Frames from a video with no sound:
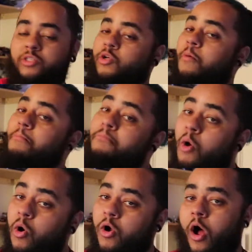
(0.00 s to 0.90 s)
So
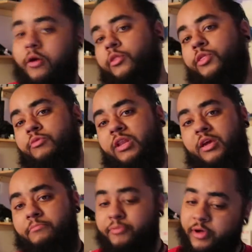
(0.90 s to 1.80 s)
more on
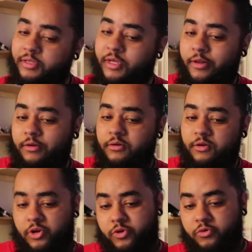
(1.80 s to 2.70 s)
3D printed
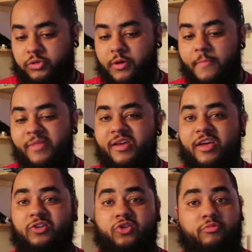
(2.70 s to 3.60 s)
news
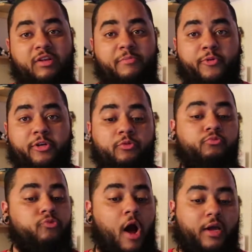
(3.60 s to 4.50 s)
is 3D printed
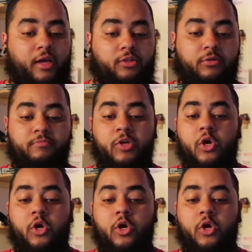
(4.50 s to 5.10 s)
rockets.